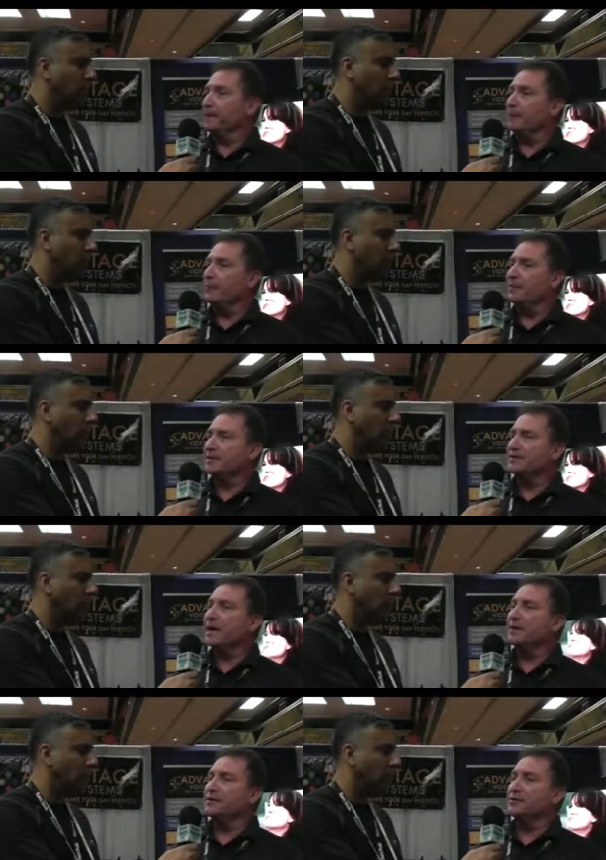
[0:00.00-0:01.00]
Speaker 1: What we
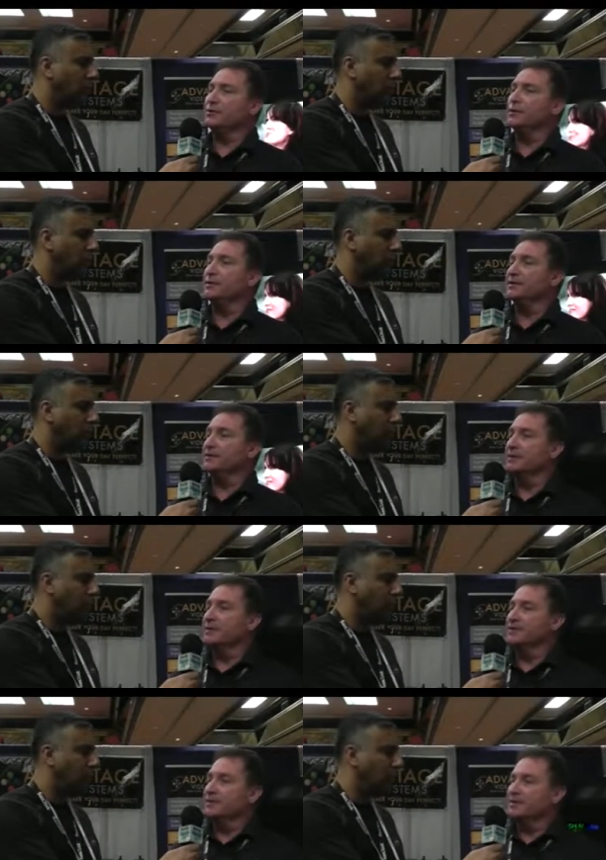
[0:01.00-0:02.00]
decided to do was
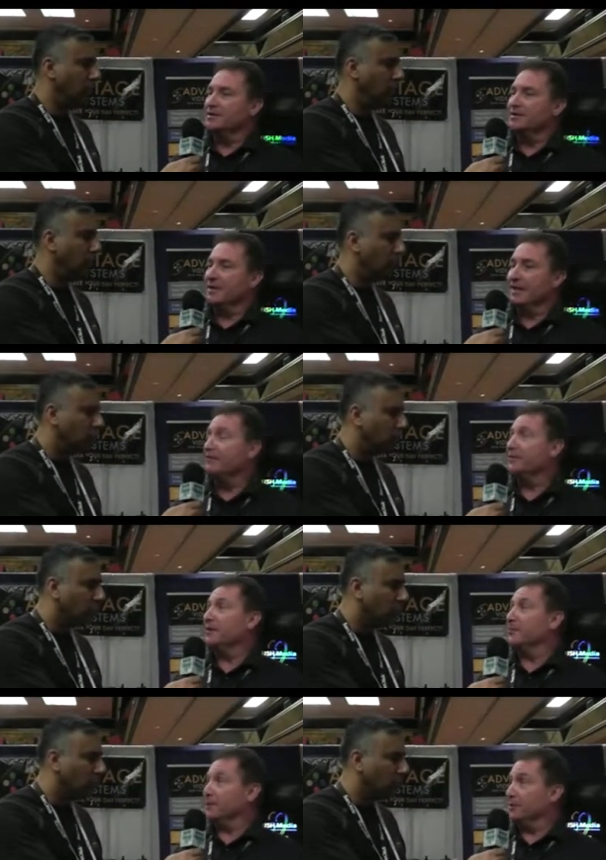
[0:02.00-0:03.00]
to take everything
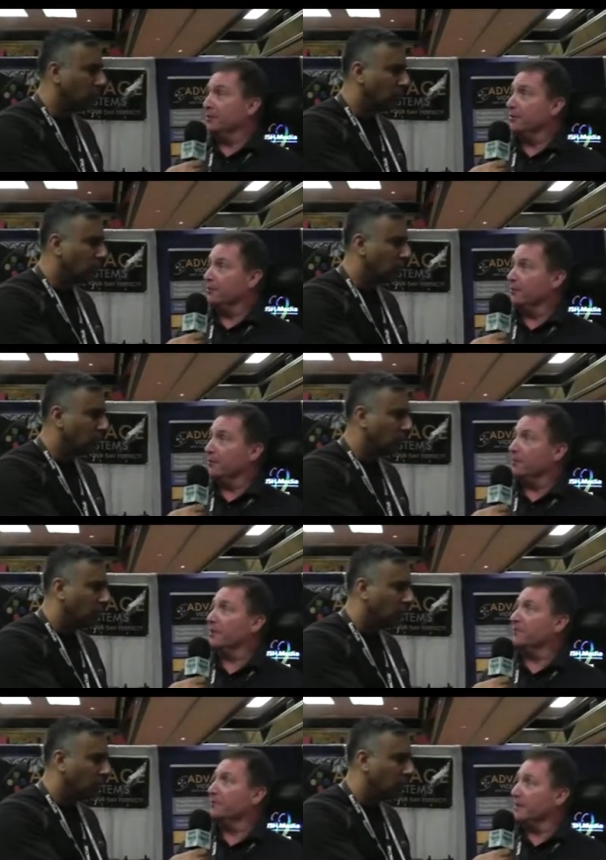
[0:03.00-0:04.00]
we learned from working
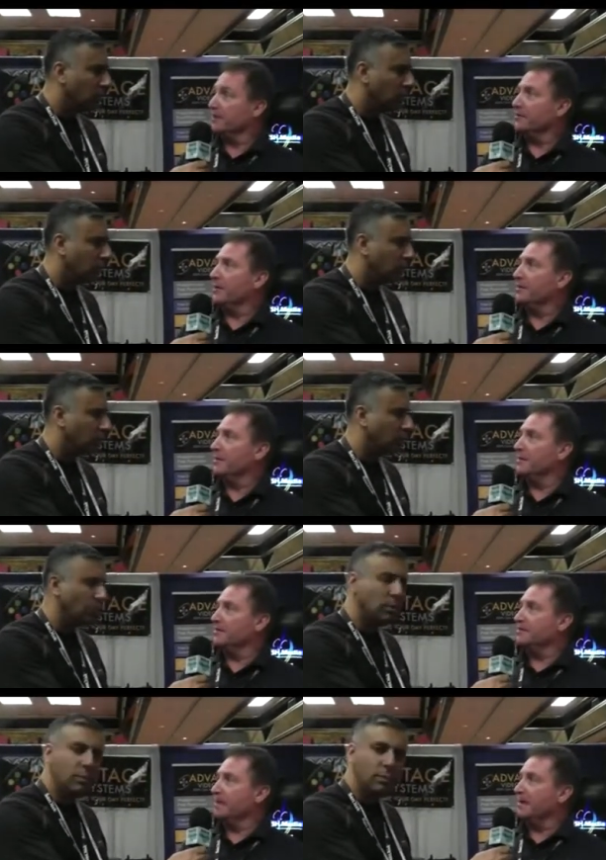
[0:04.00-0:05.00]
with the other
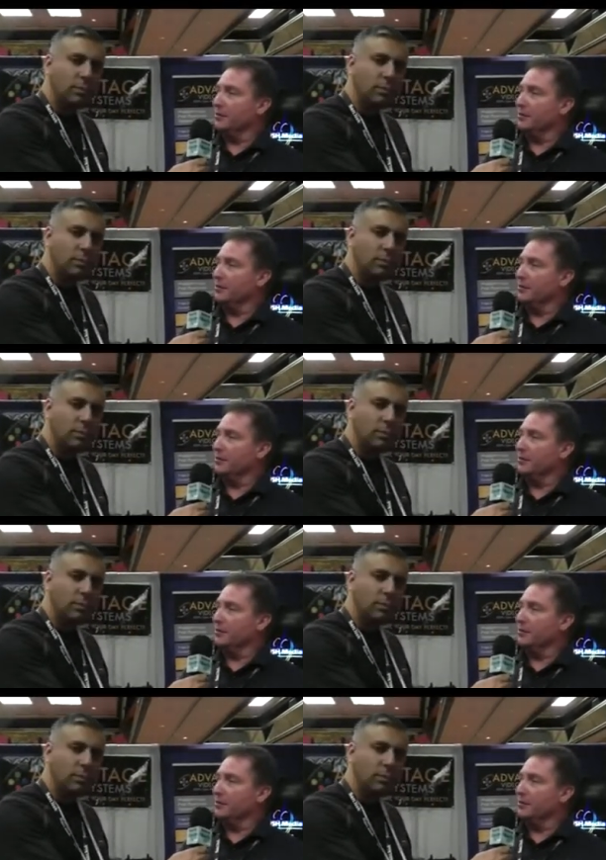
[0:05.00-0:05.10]
companies and